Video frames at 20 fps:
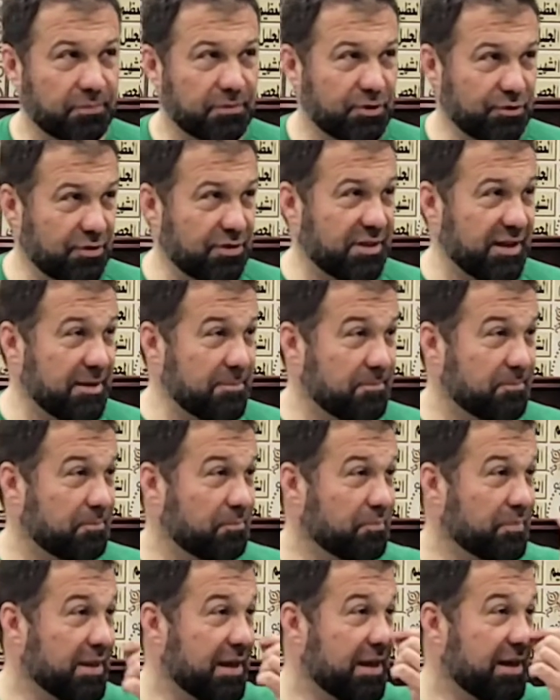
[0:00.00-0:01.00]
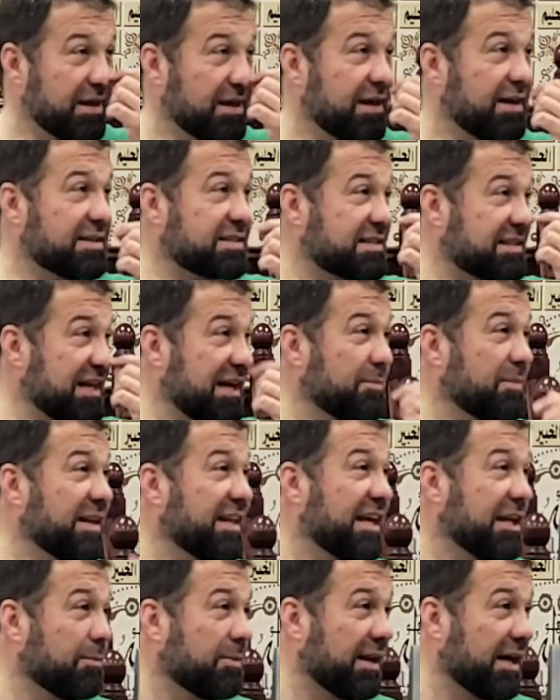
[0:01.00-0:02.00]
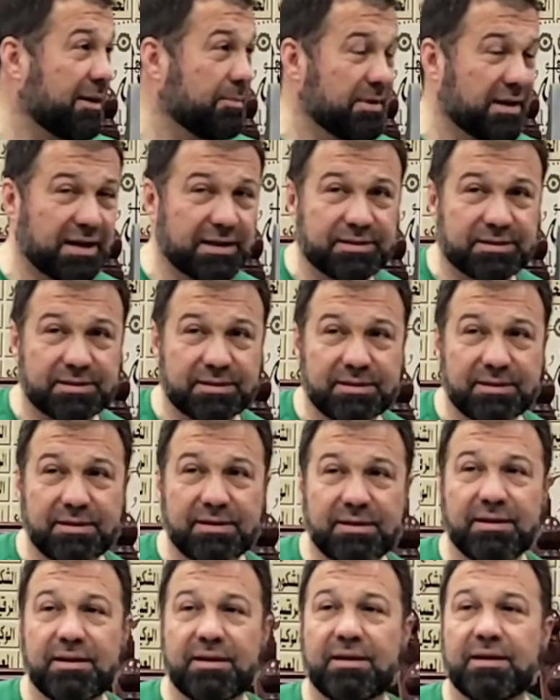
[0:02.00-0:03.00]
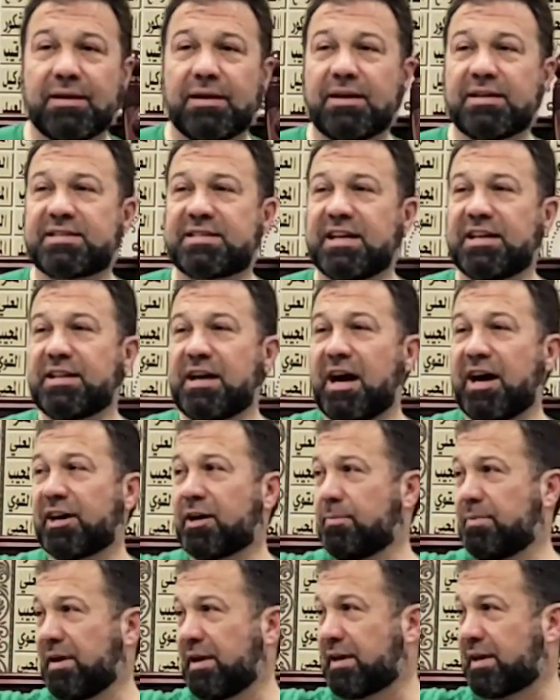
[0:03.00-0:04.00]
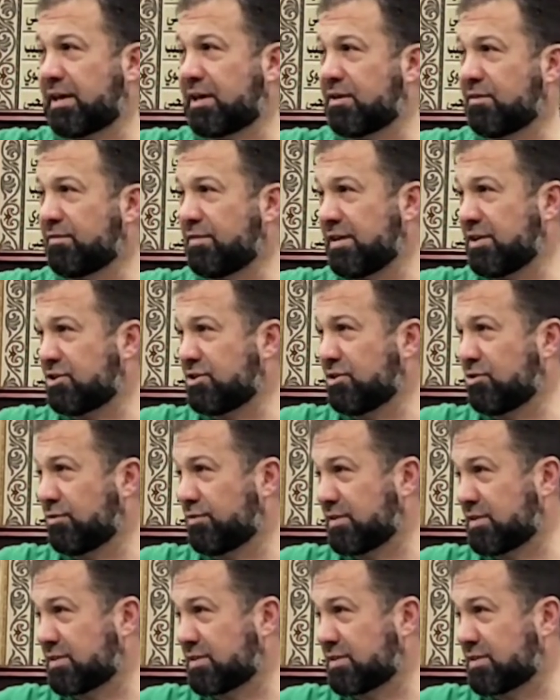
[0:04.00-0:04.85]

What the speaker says: You know them? Islam al-qalb al-abyad. It's an Arabic version of